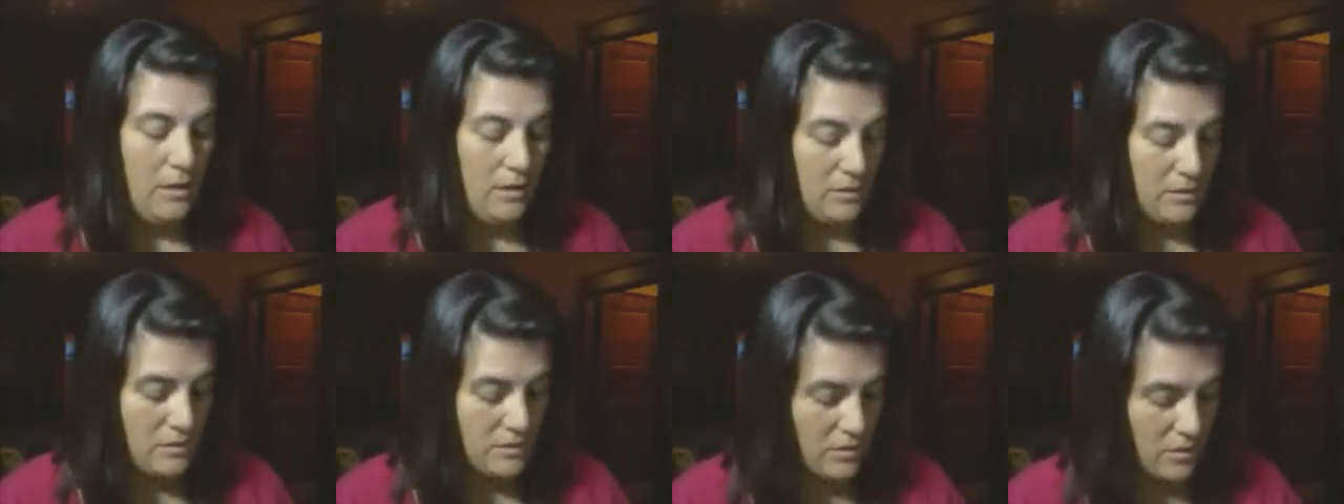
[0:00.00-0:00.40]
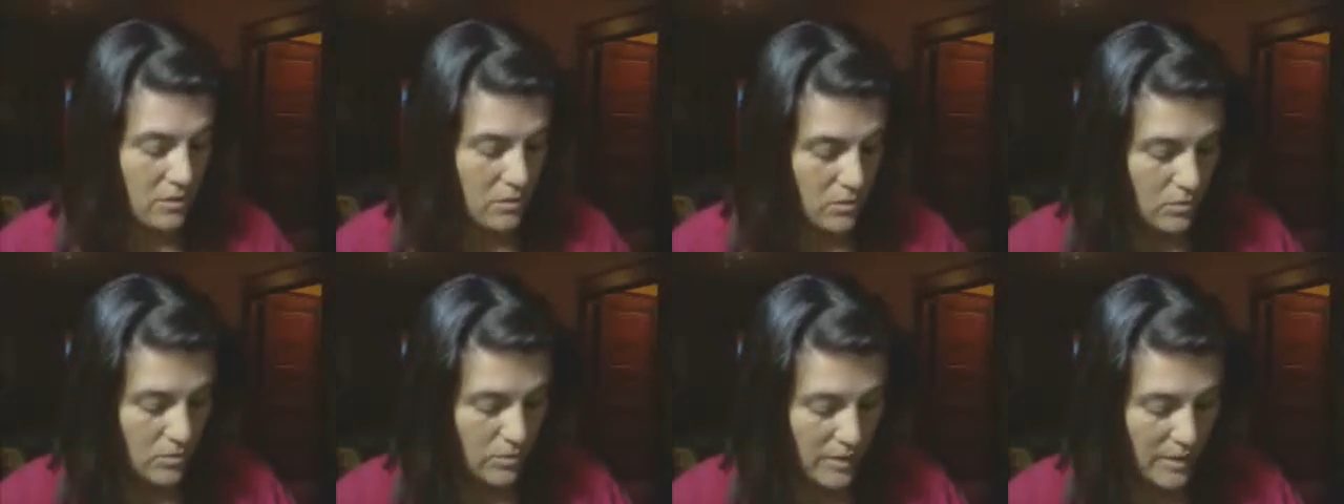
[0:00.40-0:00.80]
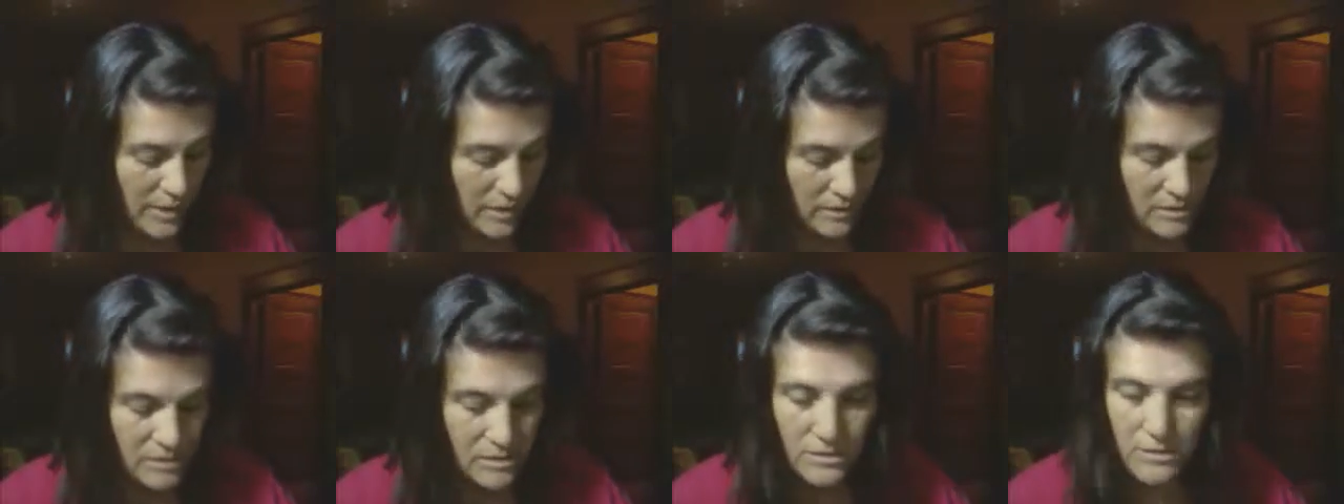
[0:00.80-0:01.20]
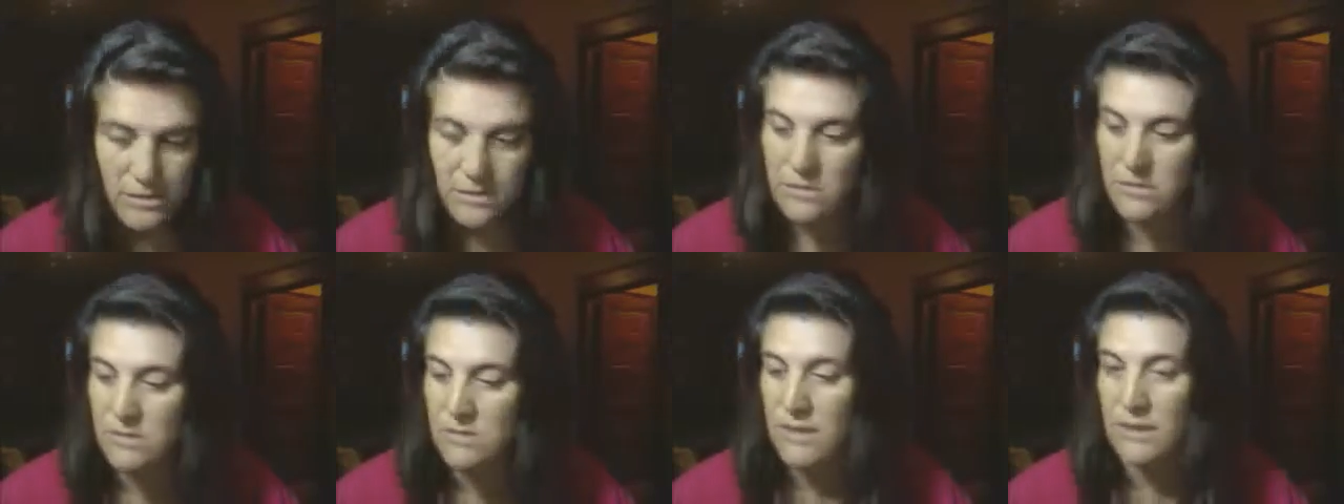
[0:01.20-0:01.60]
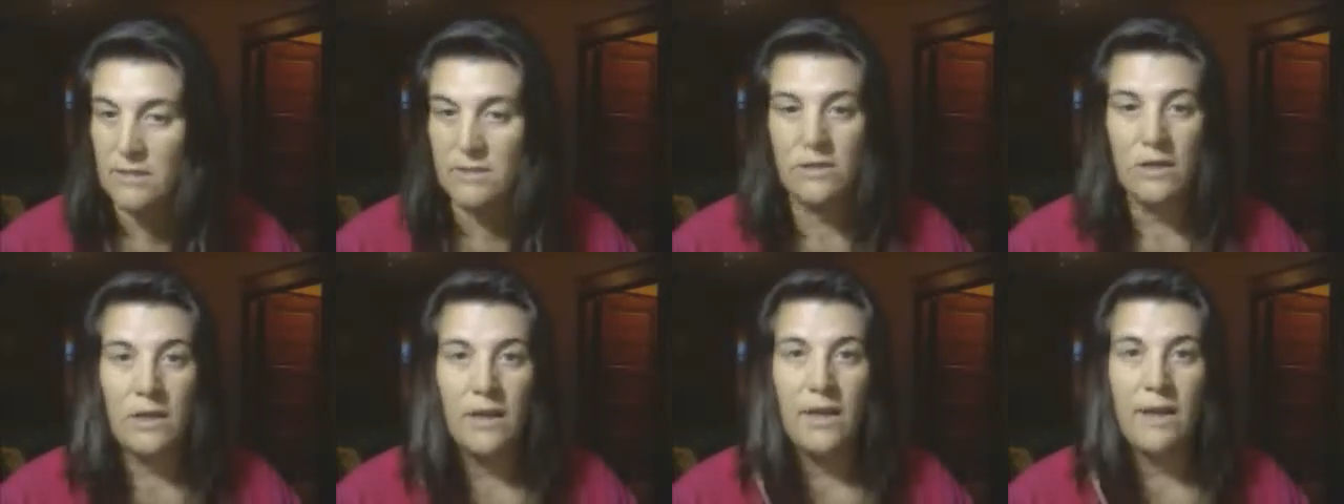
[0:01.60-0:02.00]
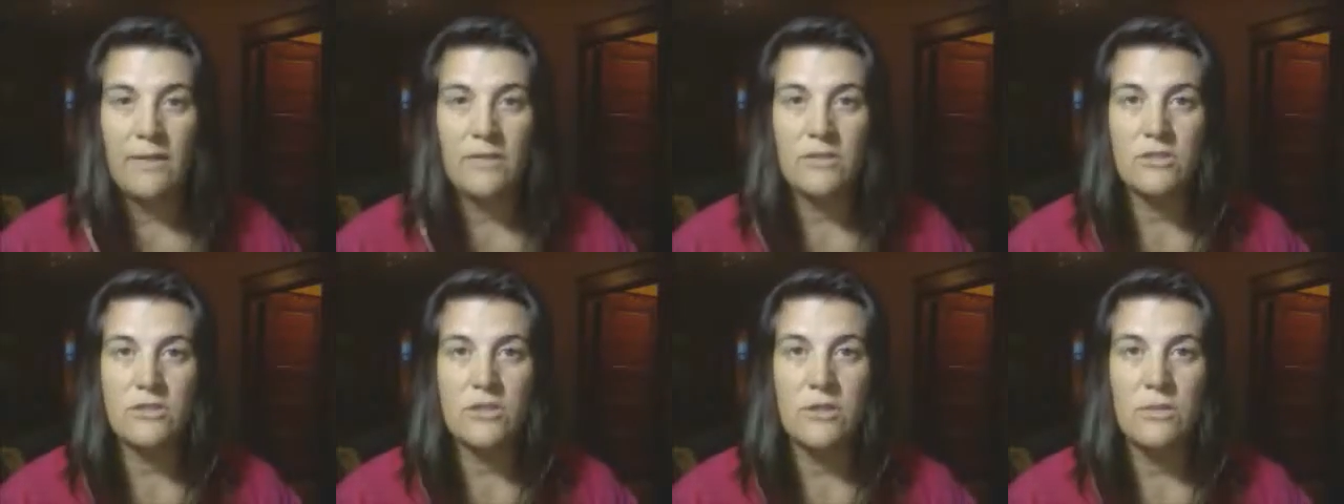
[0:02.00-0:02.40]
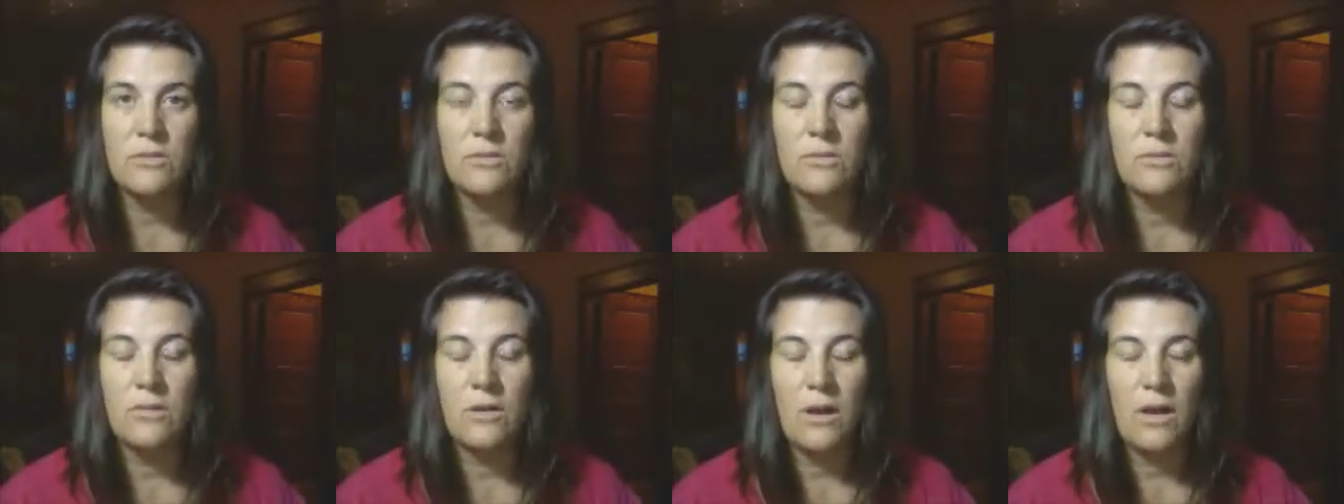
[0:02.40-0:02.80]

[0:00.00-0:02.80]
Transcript: So that's all I have to show.